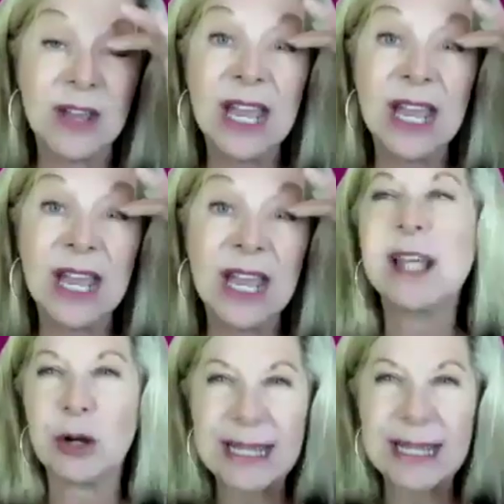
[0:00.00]
in ways
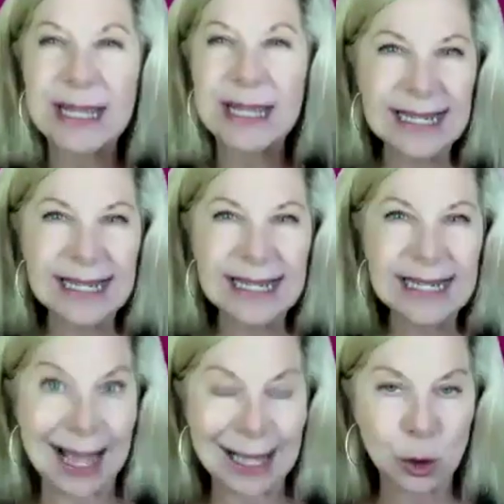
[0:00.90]
that are easy
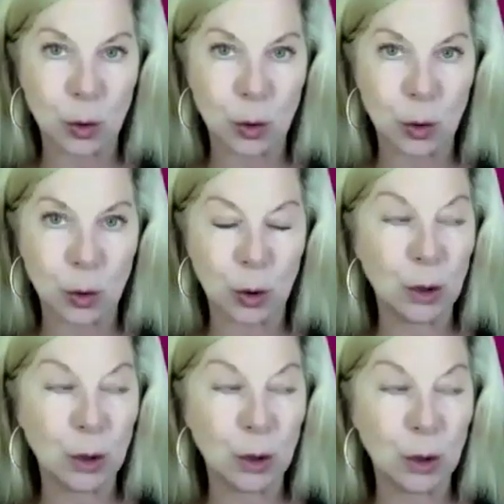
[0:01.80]
and natural.
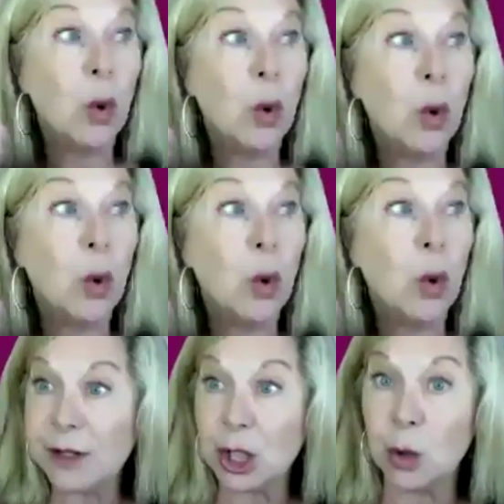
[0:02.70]
Would that
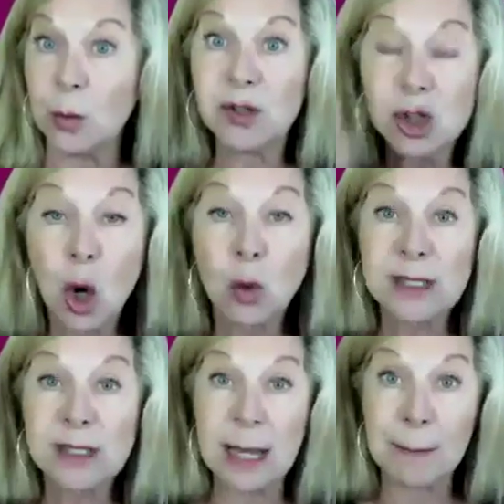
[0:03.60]
benefit you? If
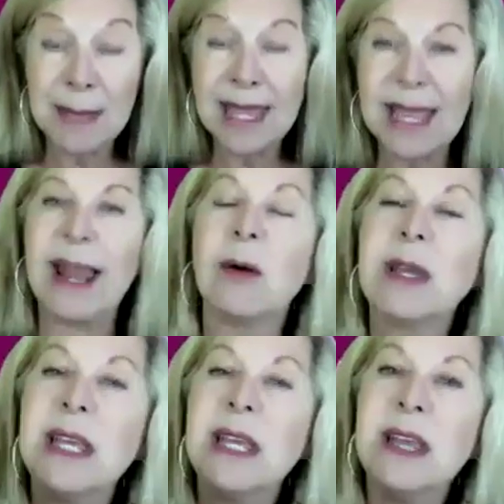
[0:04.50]
so, say me
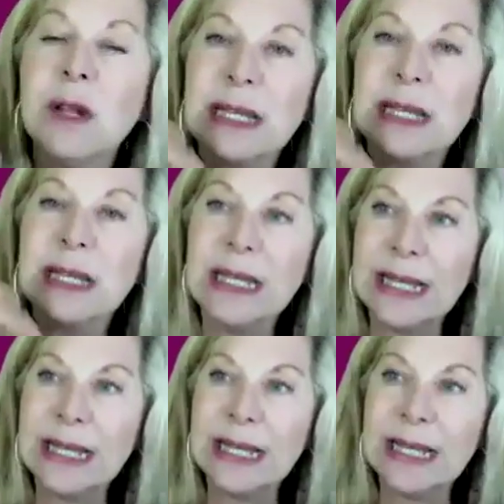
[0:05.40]
and I'll give you the
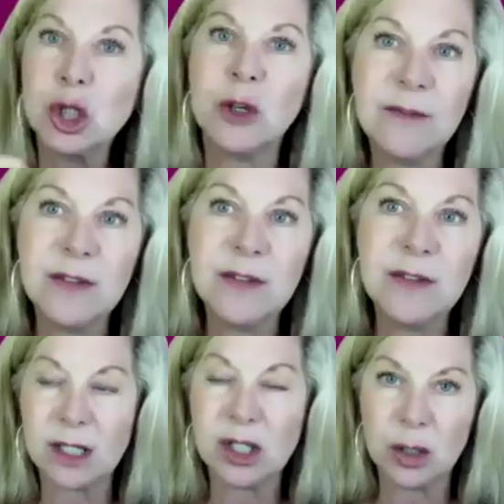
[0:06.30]
link to
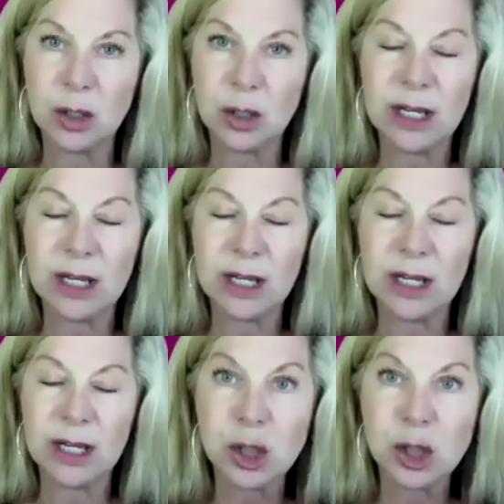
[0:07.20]
an
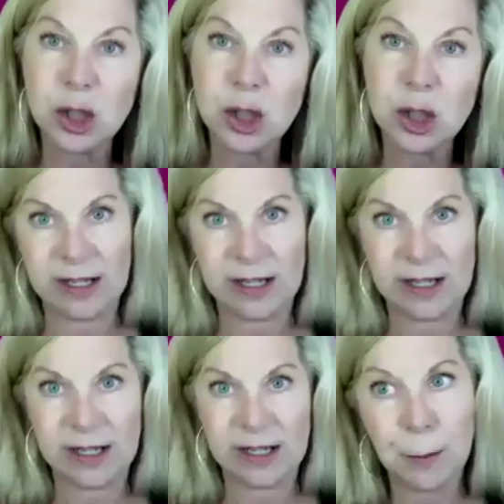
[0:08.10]
invite to my
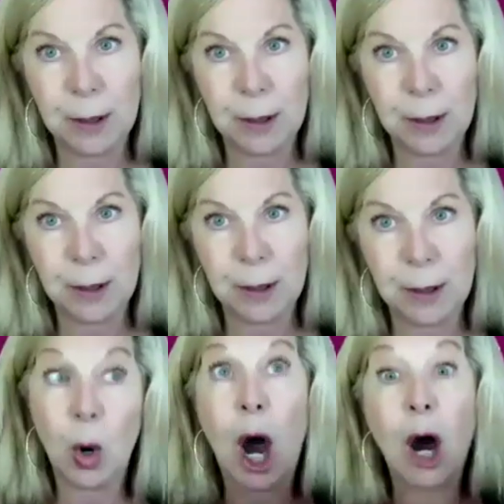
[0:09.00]
Facebook group,
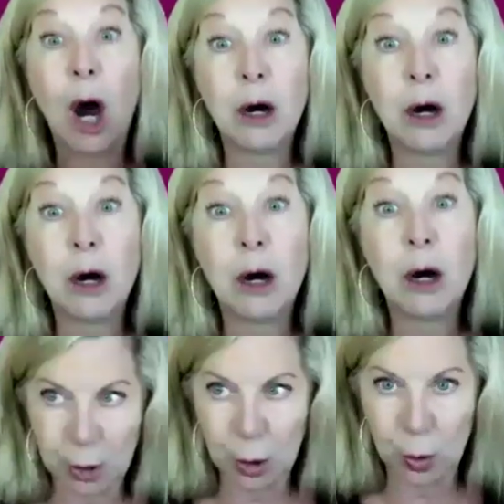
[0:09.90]
to our
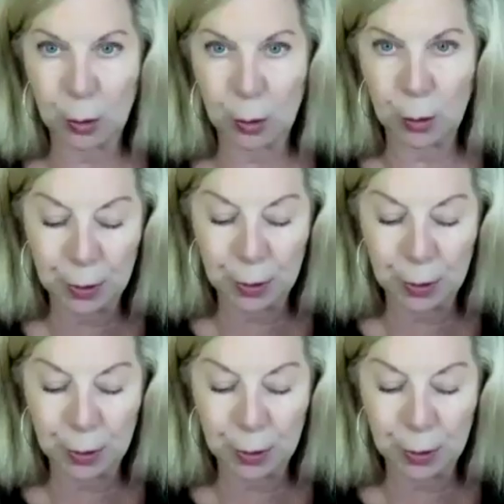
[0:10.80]
Facebook group.